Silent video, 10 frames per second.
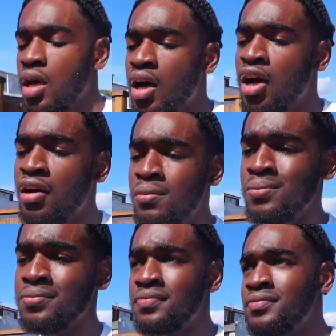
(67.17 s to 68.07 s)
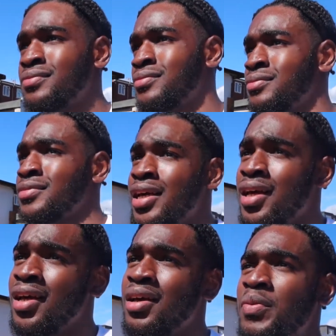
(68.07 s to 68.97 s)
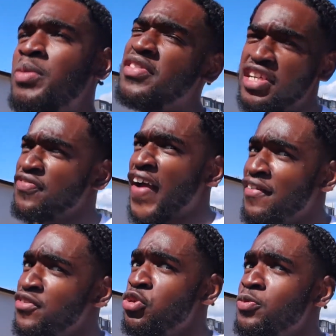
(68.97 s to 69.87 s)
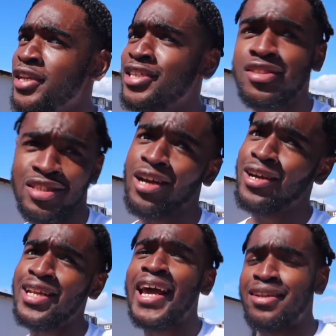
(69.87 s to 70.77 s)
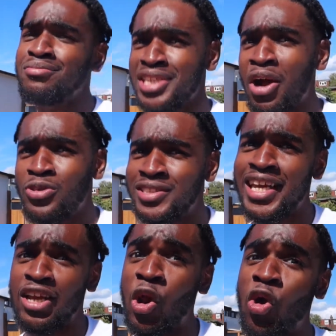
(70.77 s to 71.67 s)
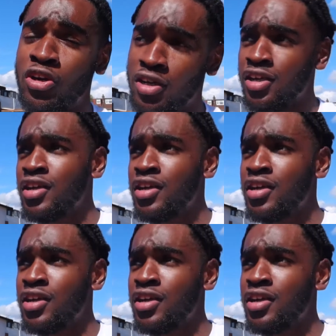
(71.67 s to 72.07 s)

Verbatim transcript: Um, maybe just five, two minutes because I can't let them showers take long.